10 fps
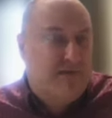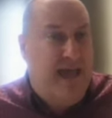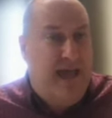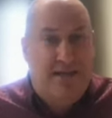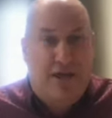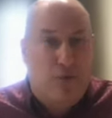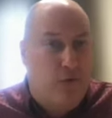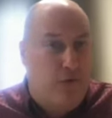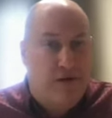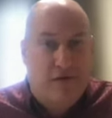Candy
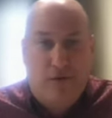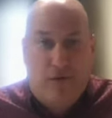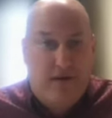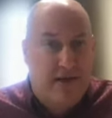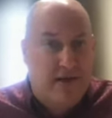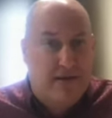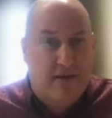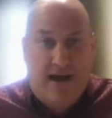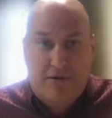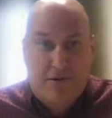corn during
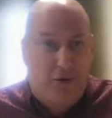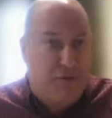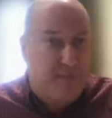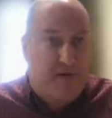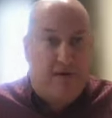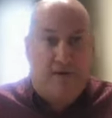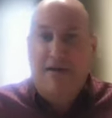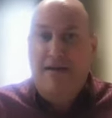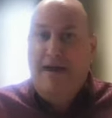October,